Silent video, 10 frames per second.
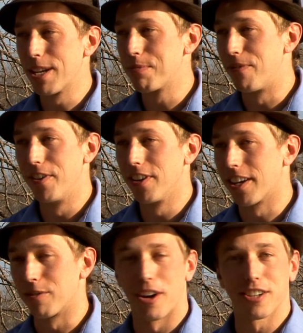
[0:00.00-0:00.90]
just makes me
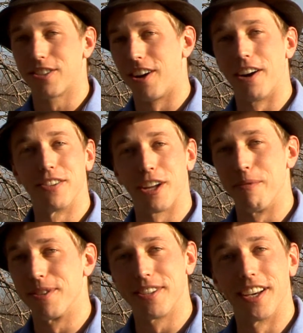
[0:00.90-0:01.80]
feel like a rock
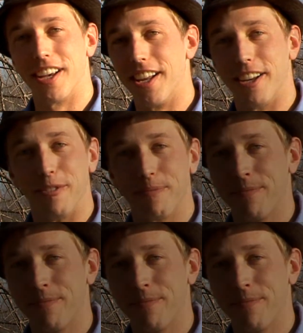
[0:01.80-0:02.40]
star every time I sing it.